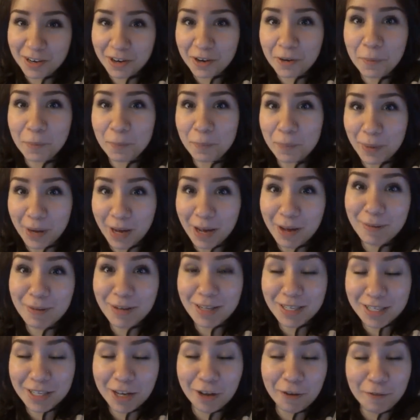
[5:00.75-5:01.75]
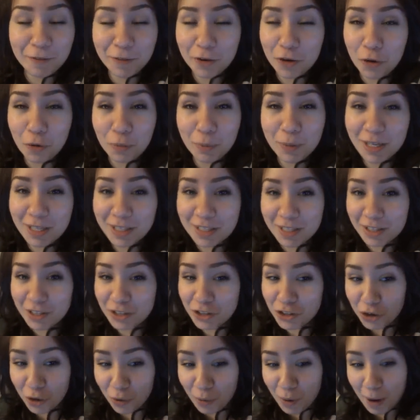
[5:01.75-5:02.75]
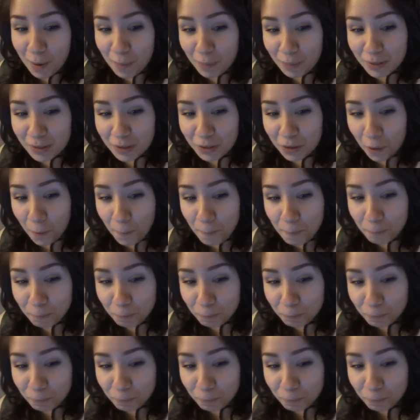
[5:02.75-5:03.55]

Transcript: here by myself and nobody's gonna show up? So